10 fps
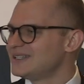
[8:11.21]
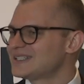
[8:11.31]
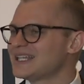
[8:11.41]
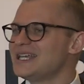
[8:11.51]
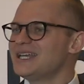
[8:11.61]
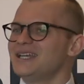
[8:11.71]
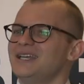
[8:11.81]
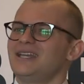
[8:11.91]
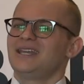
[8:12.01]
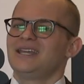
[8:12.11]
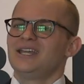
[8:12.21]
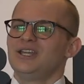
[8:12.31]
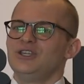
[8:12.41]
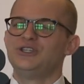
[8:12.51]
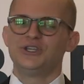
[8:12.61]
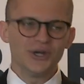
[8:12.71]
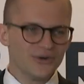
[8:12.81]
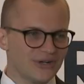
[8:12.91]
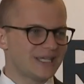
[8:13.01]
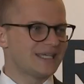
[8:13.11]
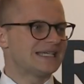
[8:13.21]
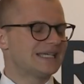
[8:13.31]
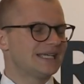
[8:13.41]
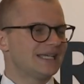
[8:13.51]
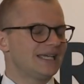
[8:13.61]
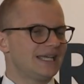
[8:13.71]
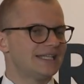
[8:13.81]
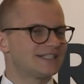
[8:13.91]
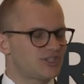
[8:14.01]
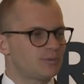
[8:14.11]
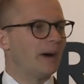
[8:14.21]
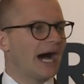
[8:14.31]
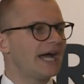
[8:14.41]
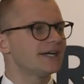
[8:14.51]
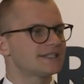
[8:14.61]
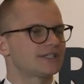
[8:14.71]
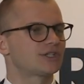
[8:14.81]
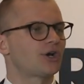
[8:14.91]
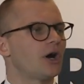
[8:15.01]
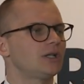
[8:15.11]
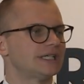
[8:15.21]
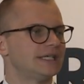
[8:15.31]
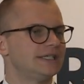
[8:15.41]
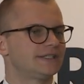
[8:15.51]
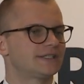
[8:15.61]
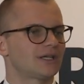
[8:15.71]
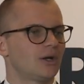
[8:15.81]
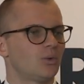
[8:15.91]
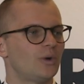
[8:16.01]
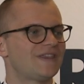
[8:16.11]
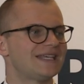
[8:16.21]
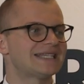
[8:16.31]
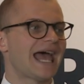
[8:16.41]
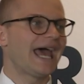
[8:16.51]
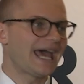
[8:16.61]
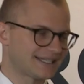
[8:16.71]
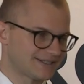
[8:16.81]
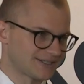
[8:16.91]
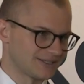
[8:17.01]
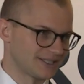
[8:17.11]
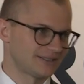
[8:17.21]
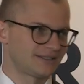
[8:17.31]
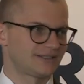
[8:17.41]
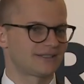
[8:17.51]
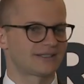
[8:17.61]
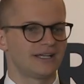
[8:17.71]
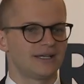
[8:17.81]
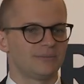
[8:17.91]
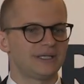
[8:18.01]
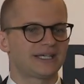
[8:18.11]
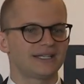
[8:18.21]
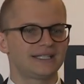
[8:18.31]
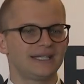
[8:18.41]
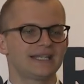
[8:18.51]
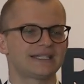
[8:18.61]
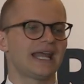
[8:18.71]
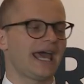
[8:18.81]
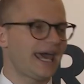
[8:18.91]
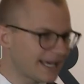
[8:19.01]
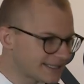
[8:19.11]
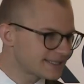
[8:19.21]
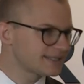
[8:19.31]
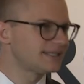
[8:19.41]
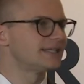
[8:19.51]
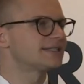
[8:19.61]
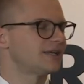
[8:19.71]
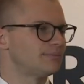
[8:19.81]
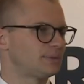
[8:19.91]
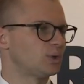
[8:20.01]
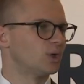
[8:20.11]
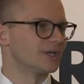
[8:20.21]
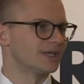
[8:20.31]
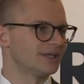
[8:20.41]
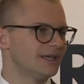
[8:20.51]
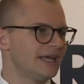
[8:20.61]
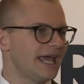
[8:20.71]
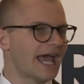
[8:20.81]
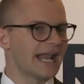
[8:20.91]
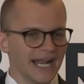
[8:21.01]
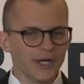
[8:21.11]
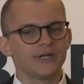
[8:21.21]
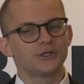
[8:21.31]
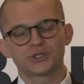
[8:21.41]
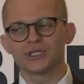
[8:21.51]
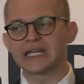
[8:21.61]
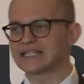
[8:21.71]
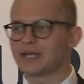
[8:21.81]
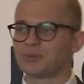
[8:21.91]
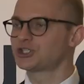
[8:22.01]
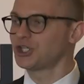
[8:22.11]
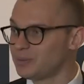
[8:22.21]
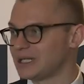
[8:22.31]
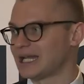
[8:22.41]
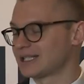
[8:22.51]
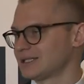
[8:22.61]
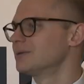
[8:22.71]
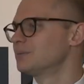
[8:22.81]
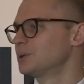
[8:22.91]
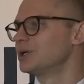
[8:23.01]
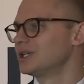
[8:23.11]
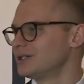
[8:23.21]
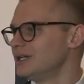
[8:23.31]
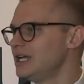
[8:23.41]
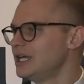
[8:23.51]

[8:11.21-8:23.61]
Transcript: See, Yuri inspires his colleagues with his excellence because he is an excellent employee. And anyone who's truly a disciple should be an excellent employee.